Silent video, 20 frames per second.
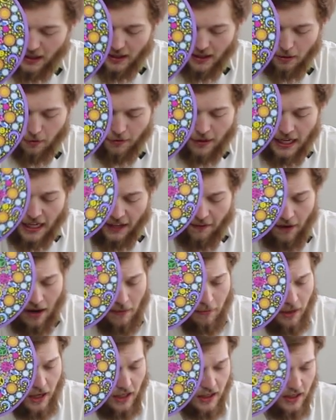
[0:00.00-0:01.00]
So thank you
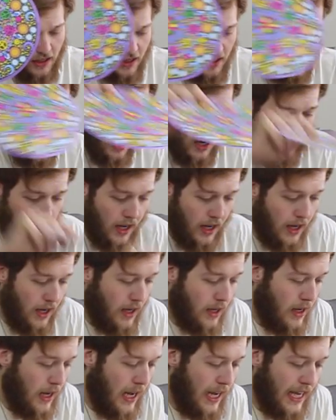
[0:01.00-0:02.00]
very much.
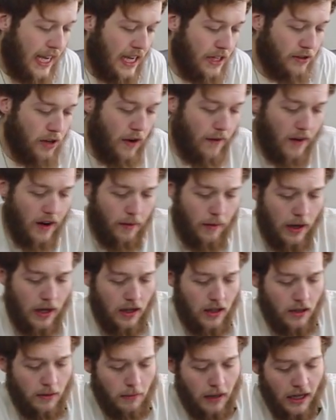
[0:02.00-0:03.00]
I can't draw very well,